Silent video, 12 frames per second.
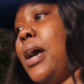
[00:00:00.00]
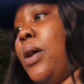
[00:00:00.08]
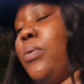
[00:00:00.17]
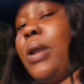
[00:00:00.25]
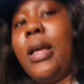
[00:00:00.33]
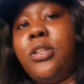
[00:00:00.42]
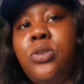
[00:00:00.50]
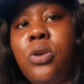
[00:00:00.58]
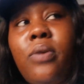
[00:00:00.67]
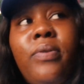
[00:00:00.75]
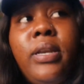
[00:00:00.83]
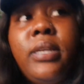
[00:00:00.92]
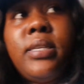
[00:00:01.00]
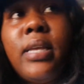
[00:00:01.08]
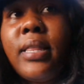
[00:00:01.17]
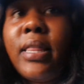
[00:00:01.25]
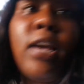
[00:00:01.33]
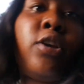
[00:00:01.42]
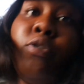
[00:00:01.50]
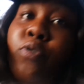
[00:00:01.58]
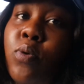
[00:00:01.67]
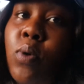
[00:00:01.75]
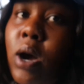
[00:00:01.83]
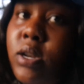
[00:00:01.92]
I would like to already say thank you
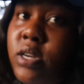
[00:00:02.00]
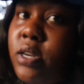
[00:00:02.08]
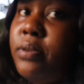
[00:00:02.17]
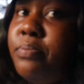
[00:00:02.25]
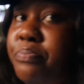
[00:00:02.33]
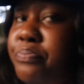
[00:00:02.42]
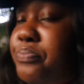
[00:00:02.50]
for watching,